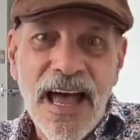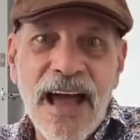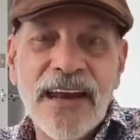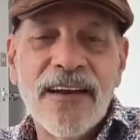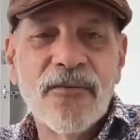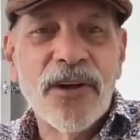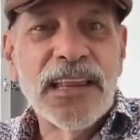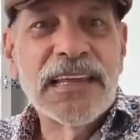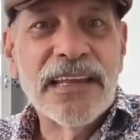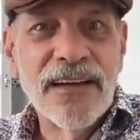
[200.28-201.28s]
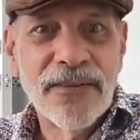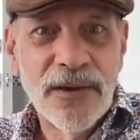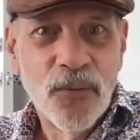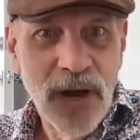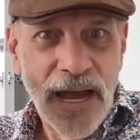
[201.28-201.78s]
and in a really
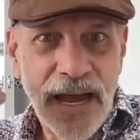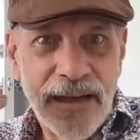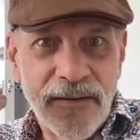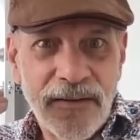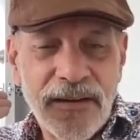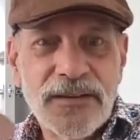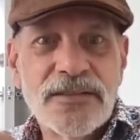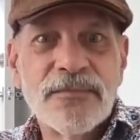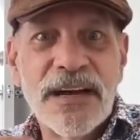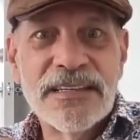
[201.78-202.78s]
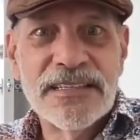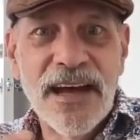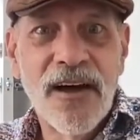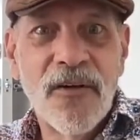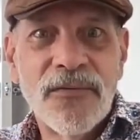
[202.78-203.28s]
loving way to
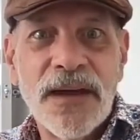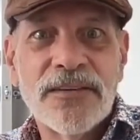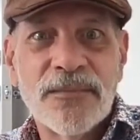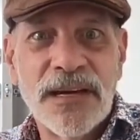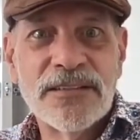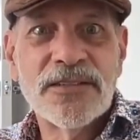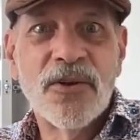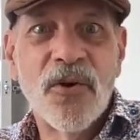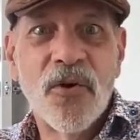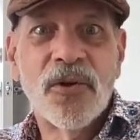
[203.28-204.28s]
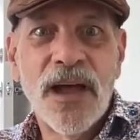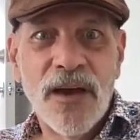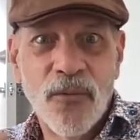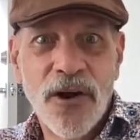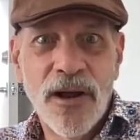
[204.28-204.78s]
myself and to my soul
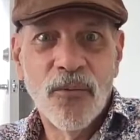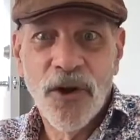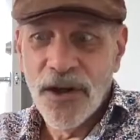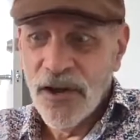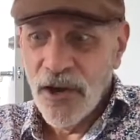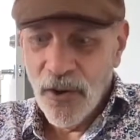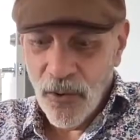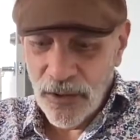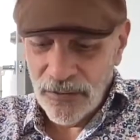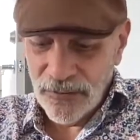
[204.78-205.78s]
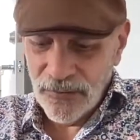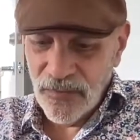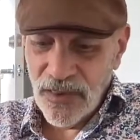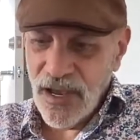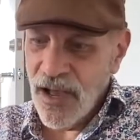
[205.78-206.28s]
and where I want to go
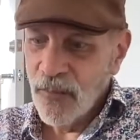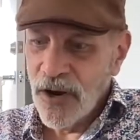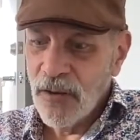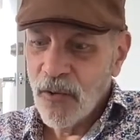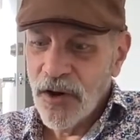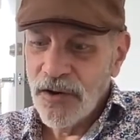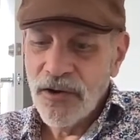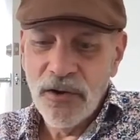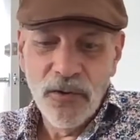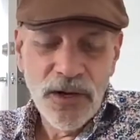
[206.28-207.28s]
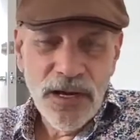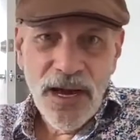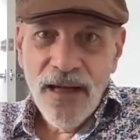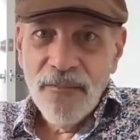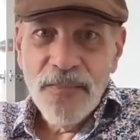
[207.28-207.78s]
and what I want to do.
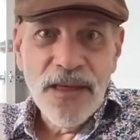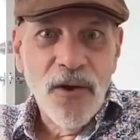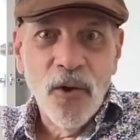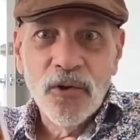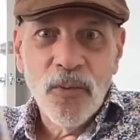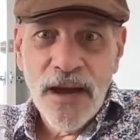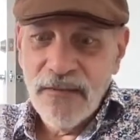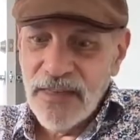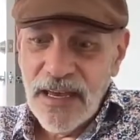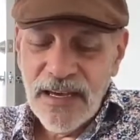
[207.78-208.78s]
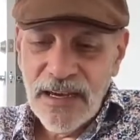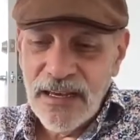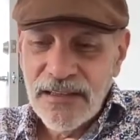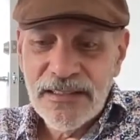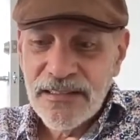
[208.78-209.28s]
The old way of
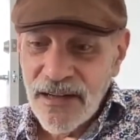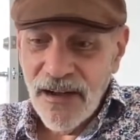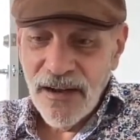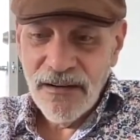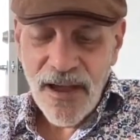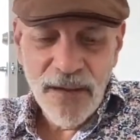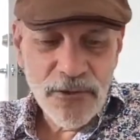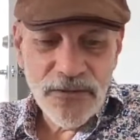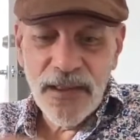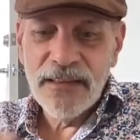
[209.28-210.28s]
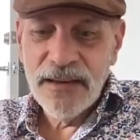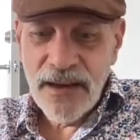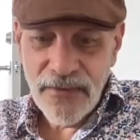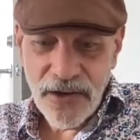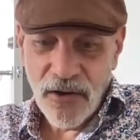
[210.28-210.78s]
thinking is done. I almost feel like the
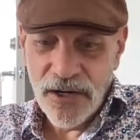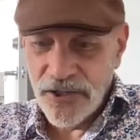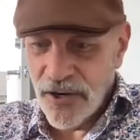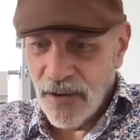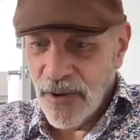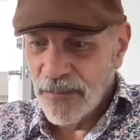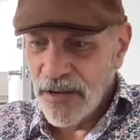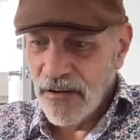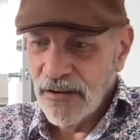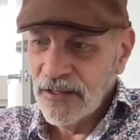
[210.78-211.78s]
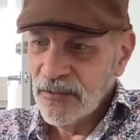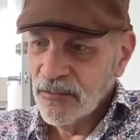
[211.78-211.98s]
death card should come up here,